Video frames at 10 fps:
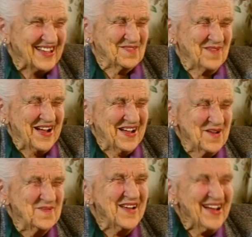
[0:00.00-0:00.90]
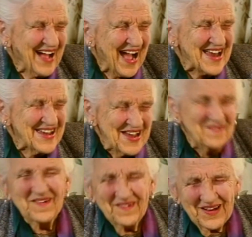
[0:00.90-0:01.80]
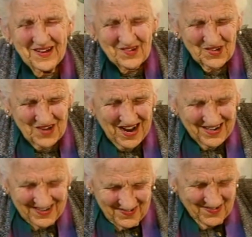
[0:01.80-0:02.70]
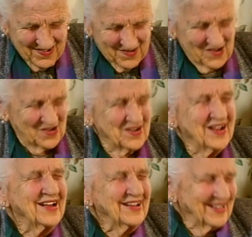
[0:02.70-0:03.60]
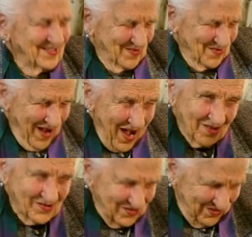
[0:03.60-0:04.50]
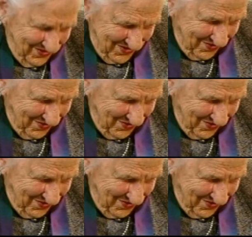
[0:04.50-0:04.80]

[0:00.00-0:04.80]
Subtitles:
That's I never stuck for a question. If you ask